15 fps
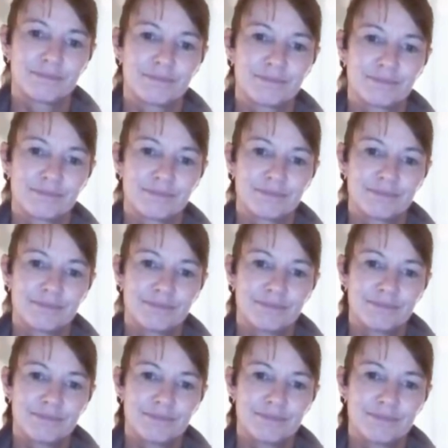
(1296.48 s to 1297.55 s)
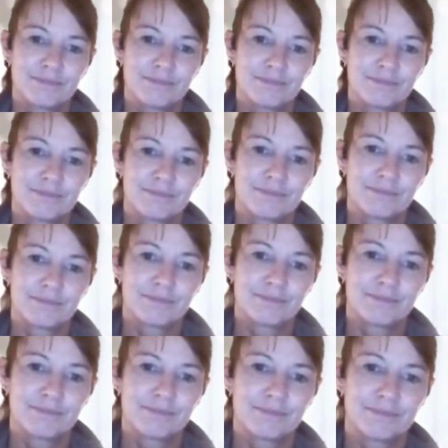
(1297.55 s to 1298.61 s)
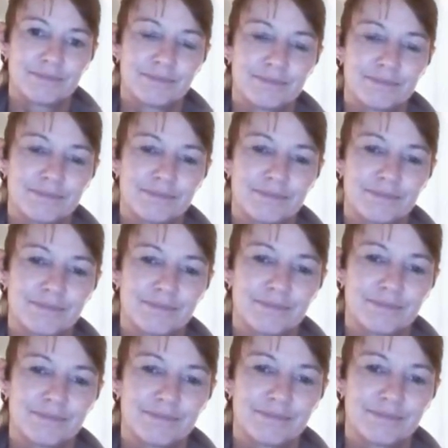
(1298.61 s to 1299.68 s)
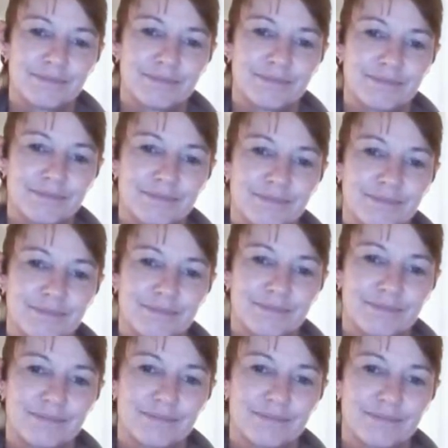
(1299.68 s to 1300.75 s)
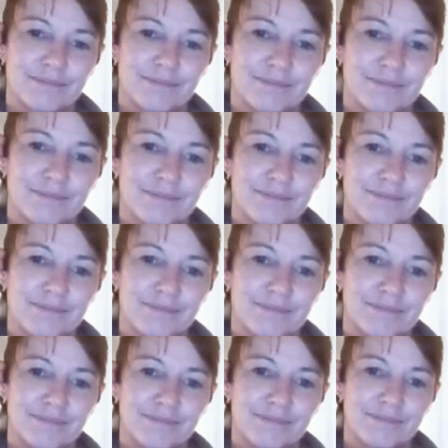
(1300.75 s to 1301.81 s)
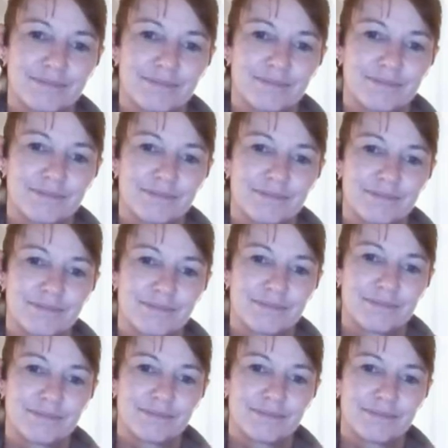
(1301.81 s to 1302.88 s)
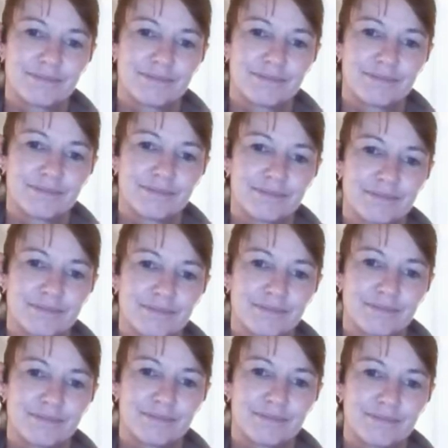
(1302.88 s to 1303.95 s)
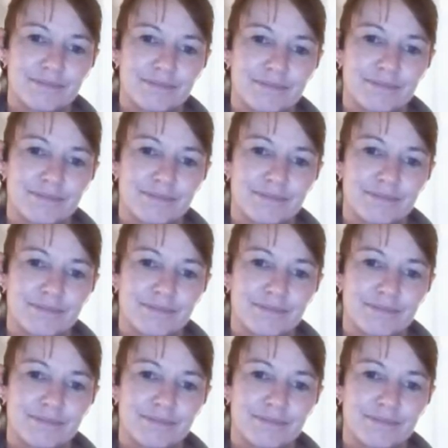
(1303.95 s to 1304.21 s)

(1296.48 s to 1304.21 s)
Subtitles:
The person shown says nothing.